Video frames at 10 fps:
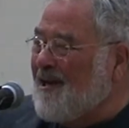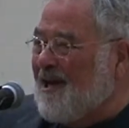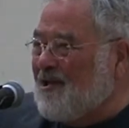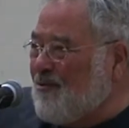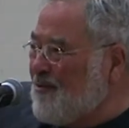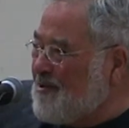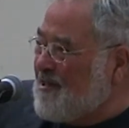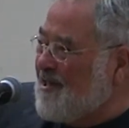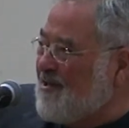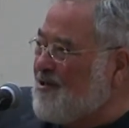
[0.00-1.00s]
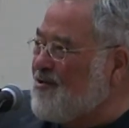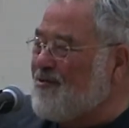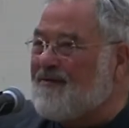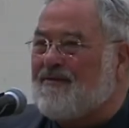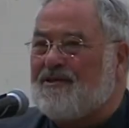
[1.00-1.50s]
and you will see the
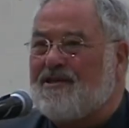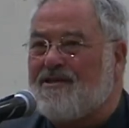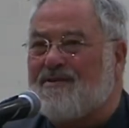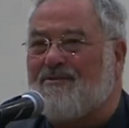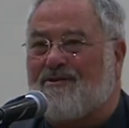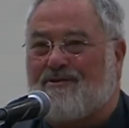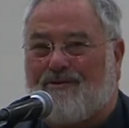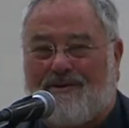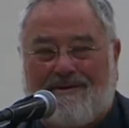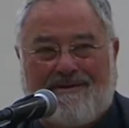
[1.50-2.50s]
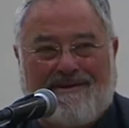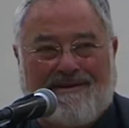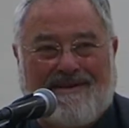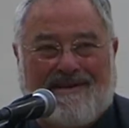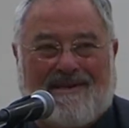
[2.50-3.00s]
Jews for Jesus bookstore.
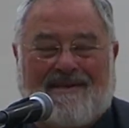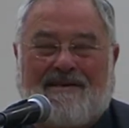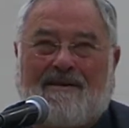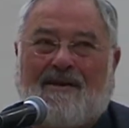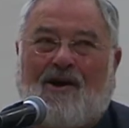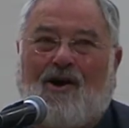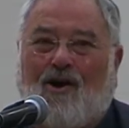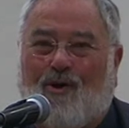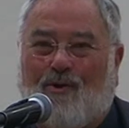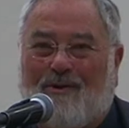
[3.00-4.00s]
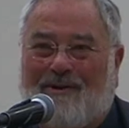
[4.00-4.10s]
Oh.